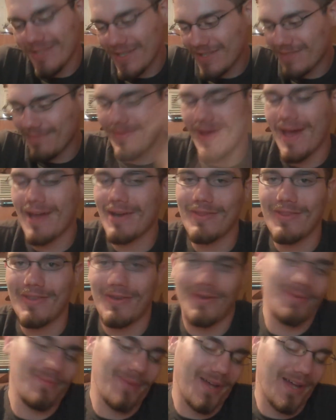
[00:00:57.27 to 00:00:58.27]
It doesn't matter
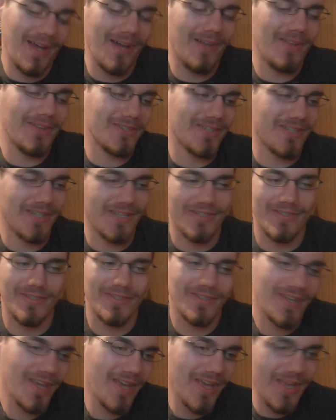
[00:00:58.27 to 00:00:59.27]
that her biology
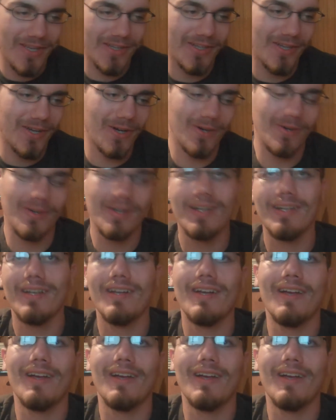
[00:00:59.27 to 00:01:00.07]
doesn't, you know,